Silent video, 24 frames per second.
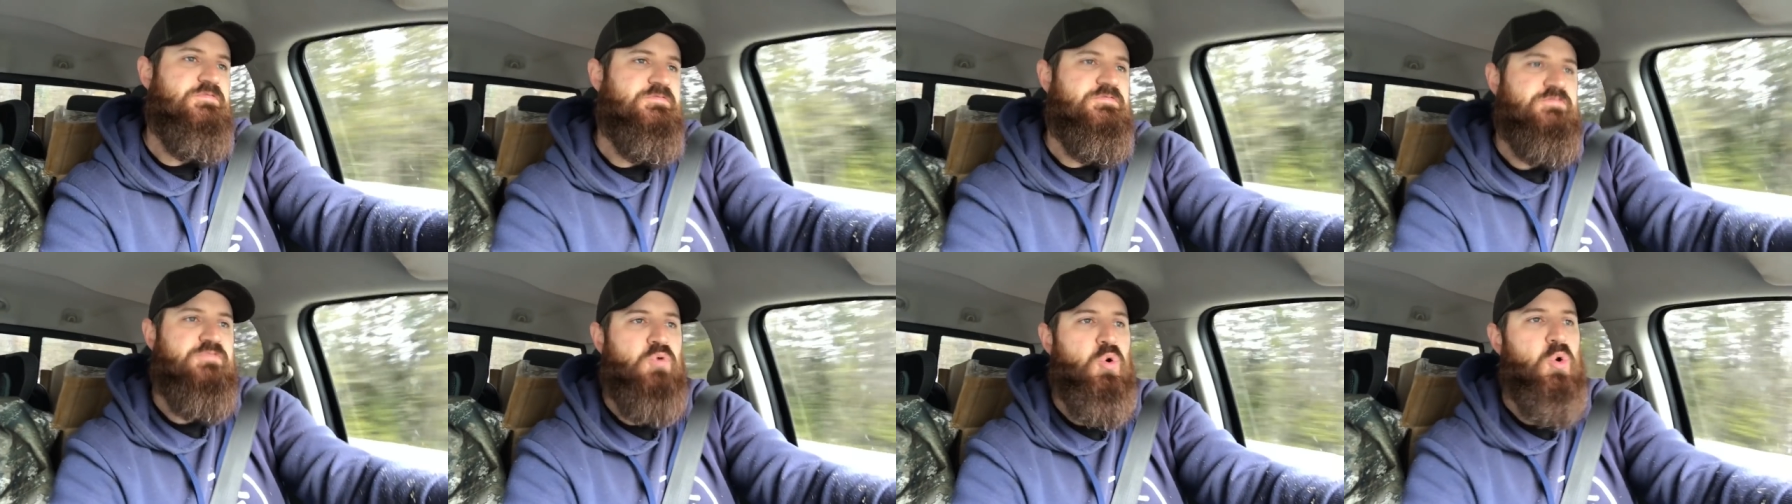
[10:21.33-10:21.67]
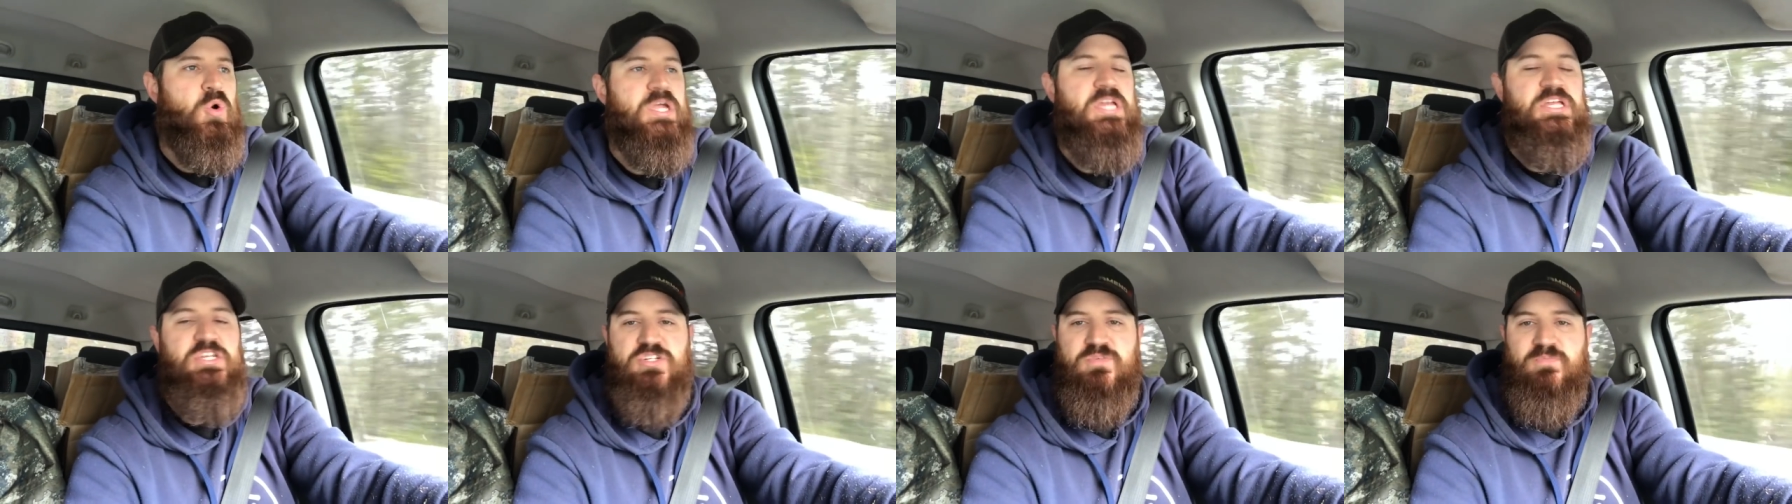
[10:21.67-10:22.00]

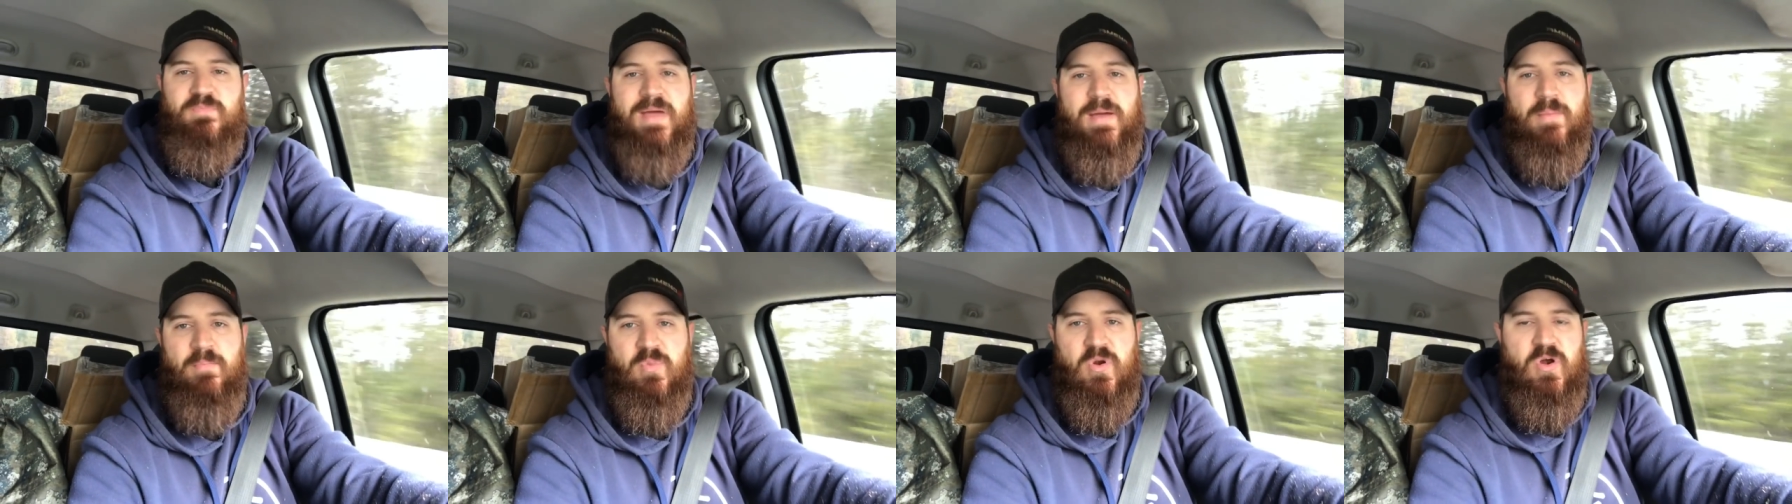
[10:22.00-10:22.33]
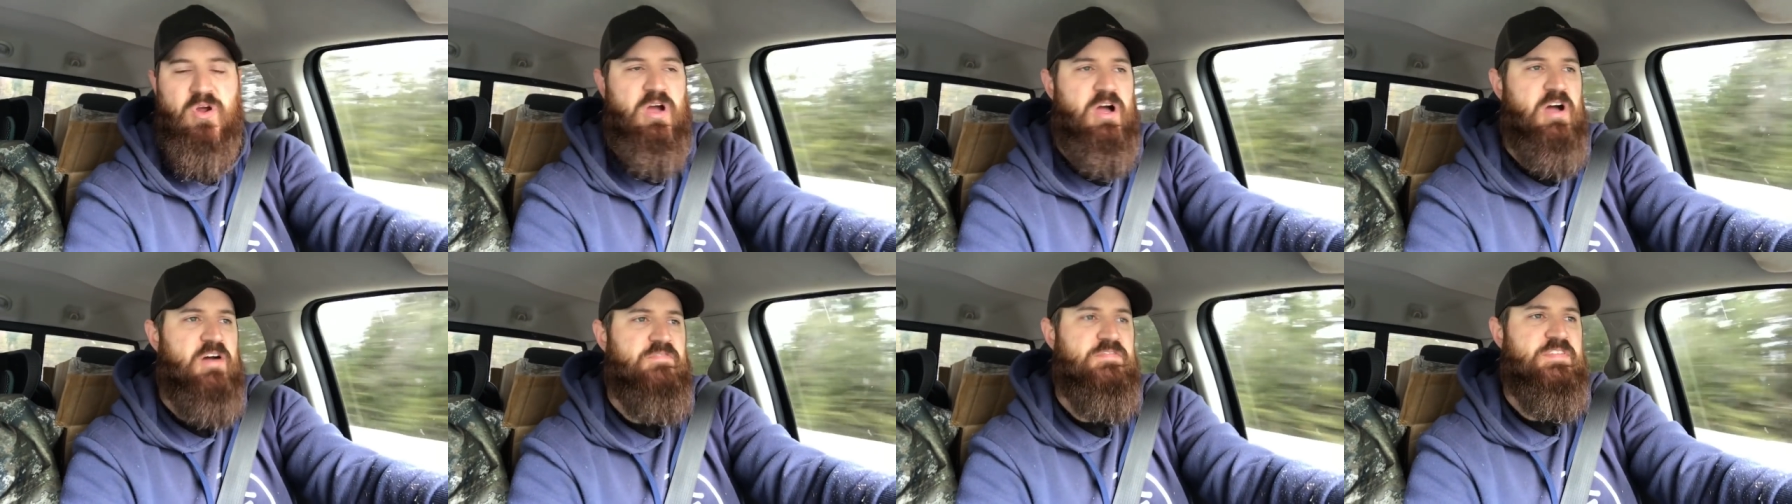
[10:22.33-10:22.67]
for each
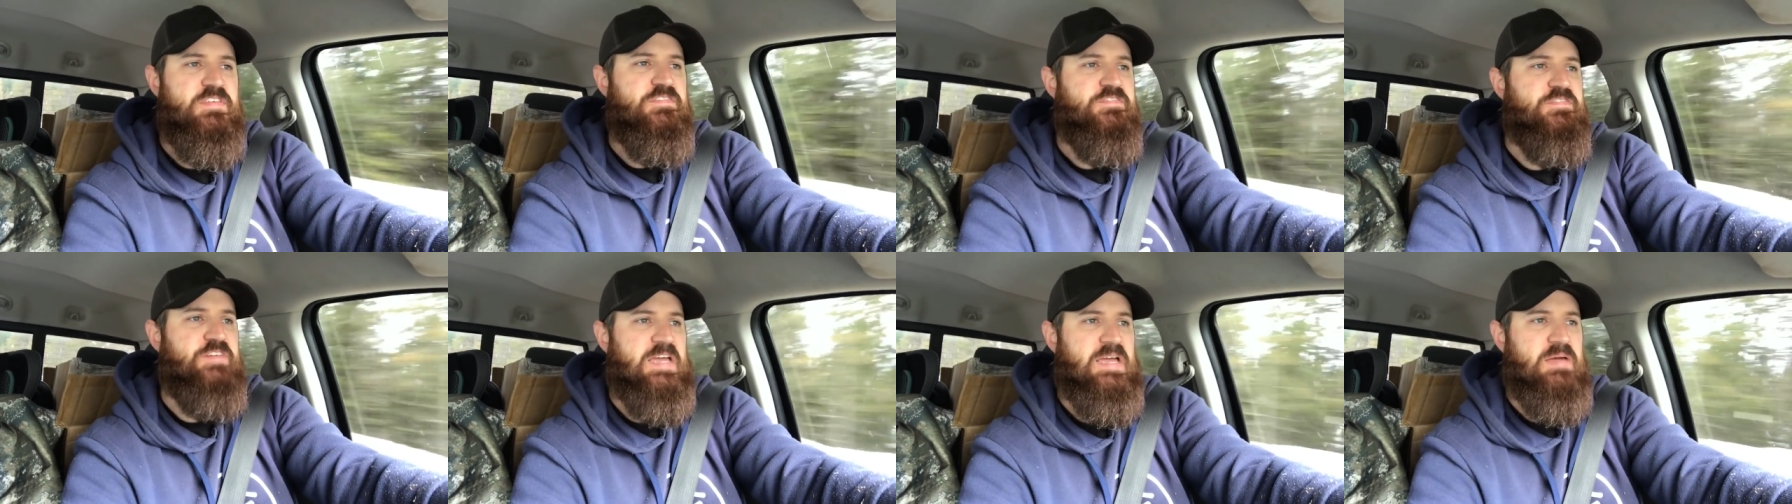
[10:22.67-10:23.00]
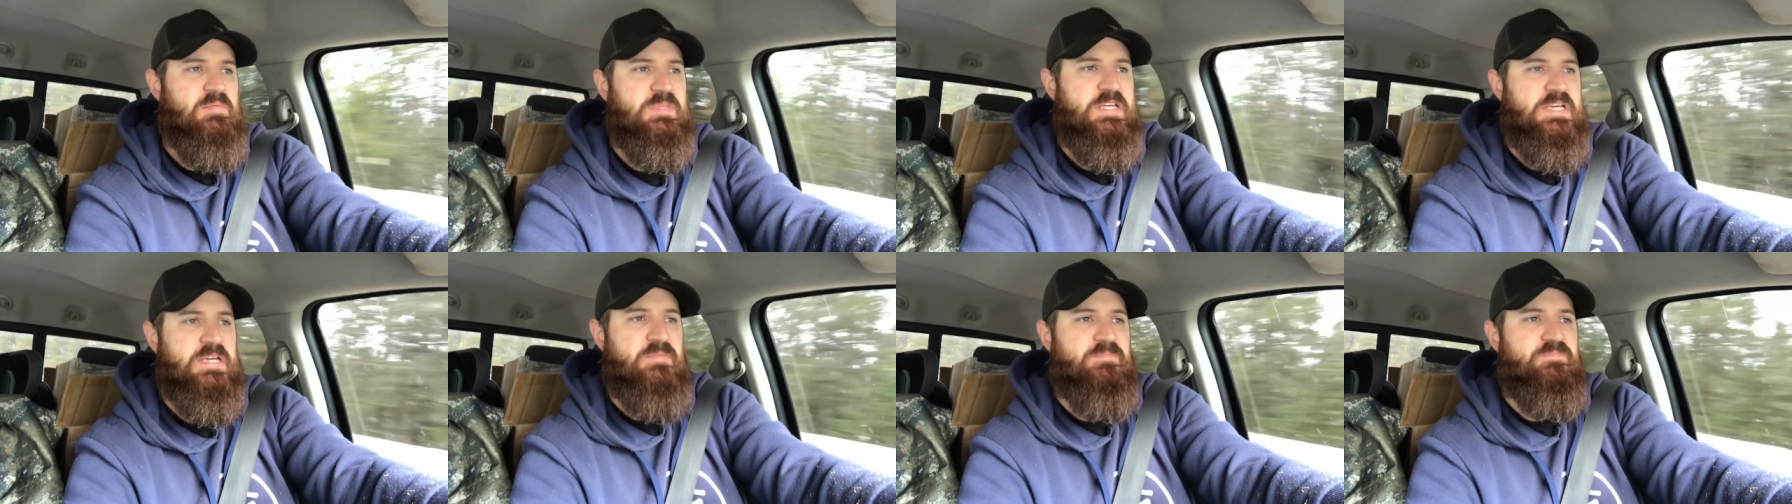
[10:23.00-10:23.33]
member of the
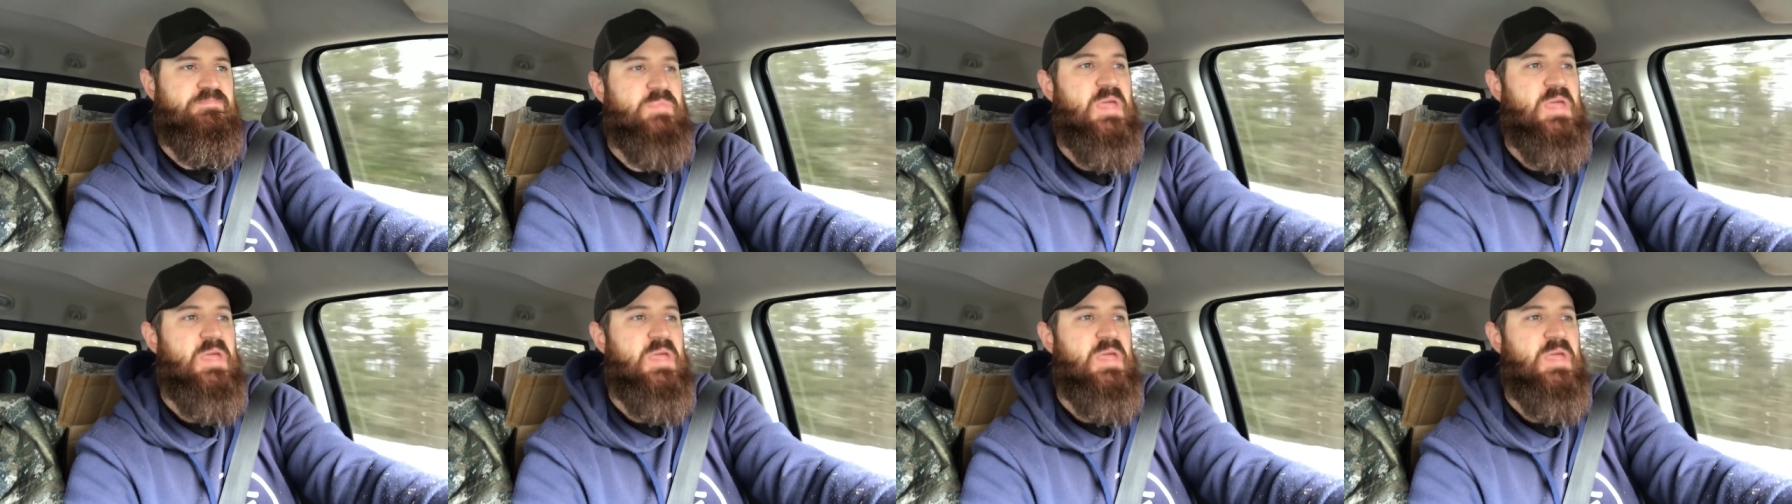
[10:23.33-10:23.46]
family.